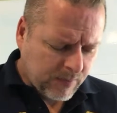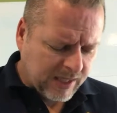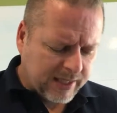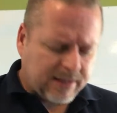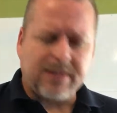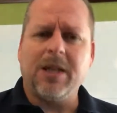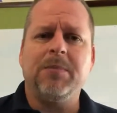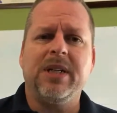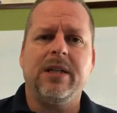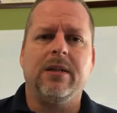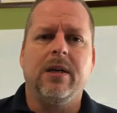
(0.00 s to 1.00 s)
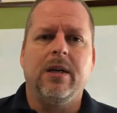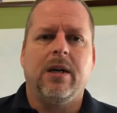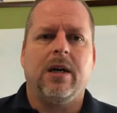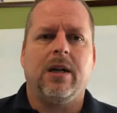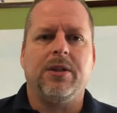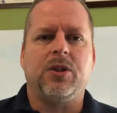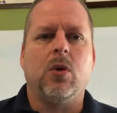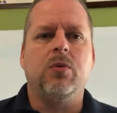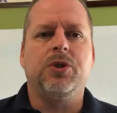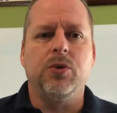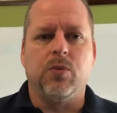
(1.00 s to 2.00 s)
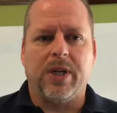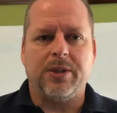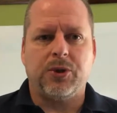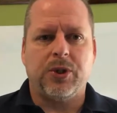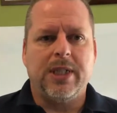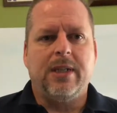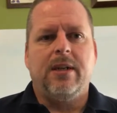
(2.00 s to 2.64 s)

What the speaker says: had sent me this O2 wrench,